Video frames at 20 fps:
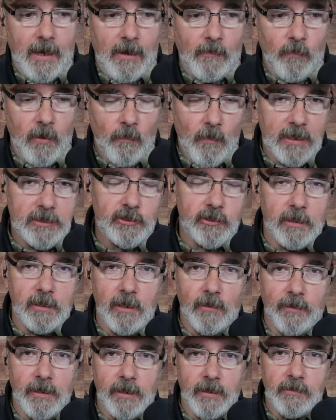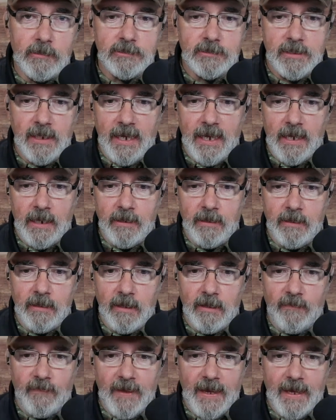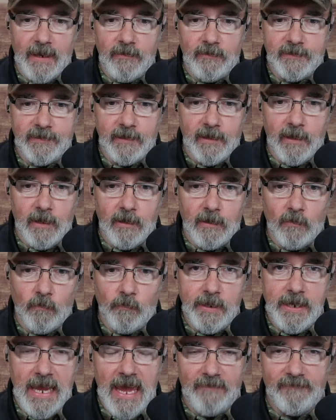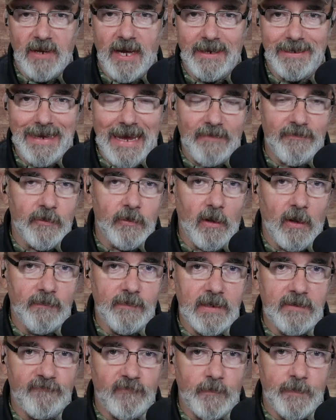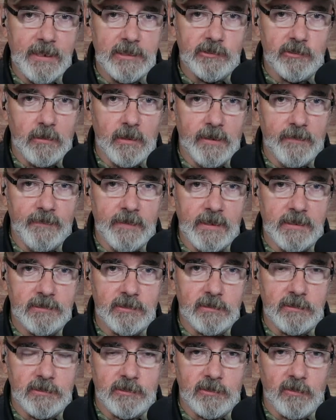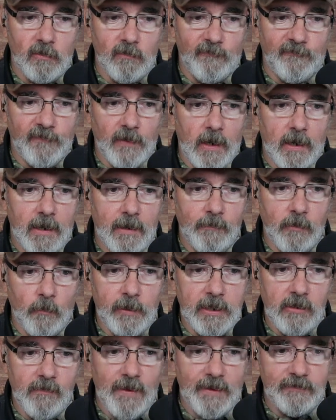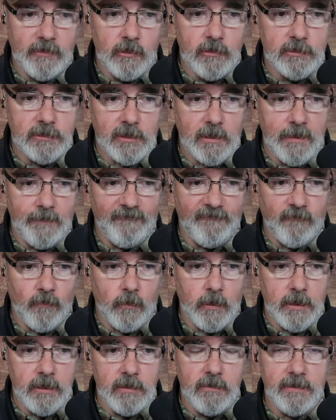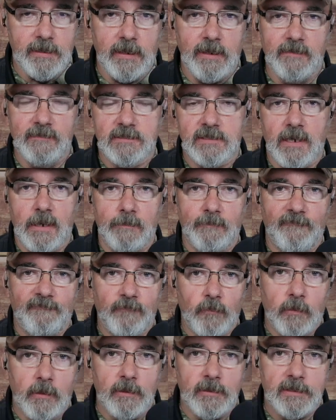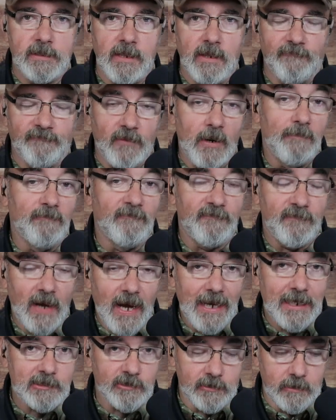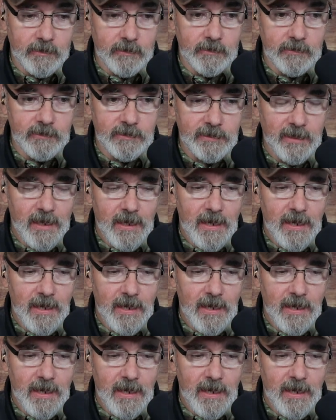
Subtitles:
We want you to know and understand that we have not gathered all the information on this so far, but we do have a news clip for you that has come forth from Fox News,